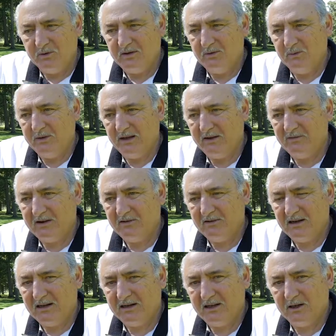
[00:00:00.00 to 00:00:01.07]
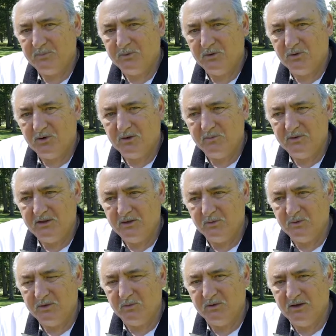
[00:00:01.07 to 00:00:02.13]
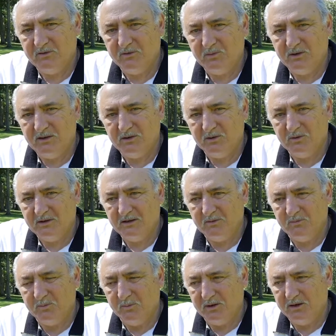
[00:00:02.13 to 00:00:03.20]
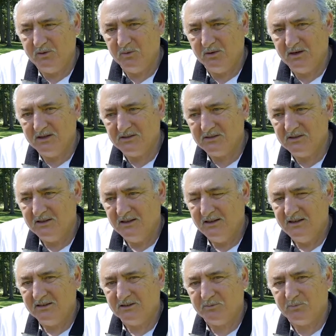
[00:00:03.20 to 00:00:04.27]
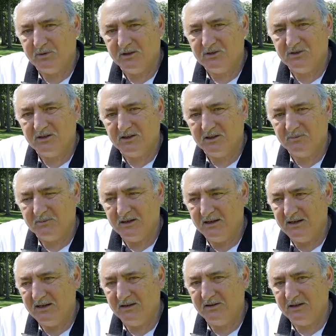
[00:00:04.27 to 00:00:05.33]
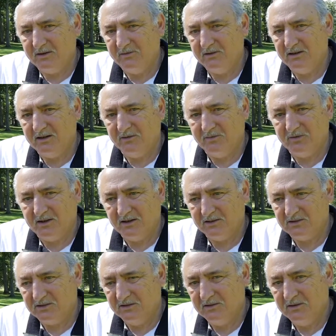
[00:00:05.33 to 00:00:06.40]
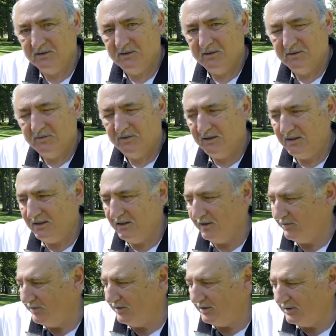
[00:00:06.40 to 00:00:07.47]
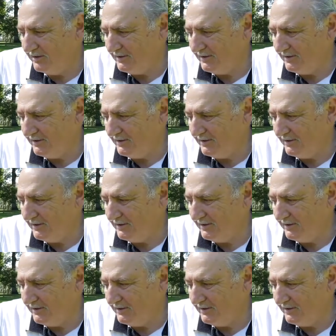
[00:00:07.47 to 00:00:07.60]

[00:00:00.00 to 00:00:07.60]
We, we have our outing up in Albany and we, whatever we do, get money-wise, it's a pleasure to come down here and give it to the fellas at Philadelphia.